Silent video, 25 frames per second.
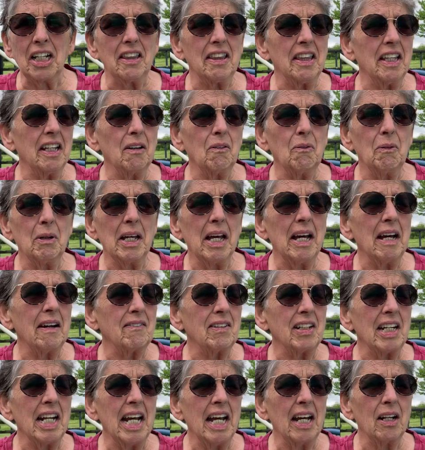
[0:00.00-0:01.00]
think we
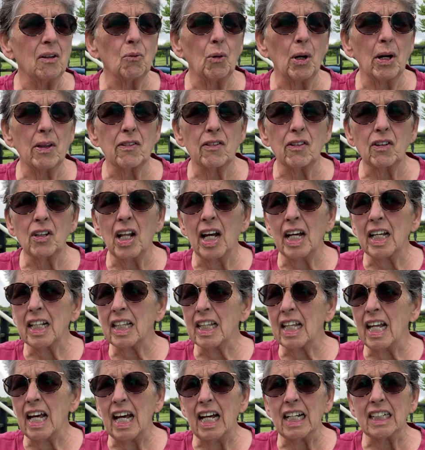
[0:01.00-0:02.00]
haven't had weather like
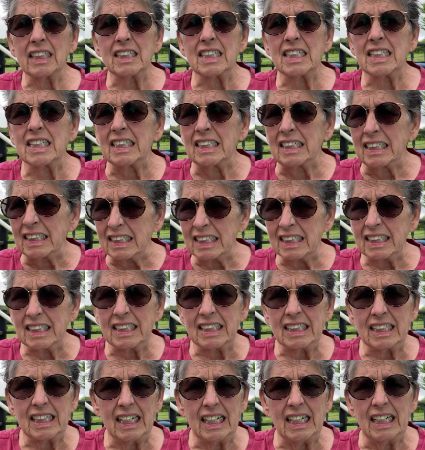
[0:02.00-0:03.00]
that since,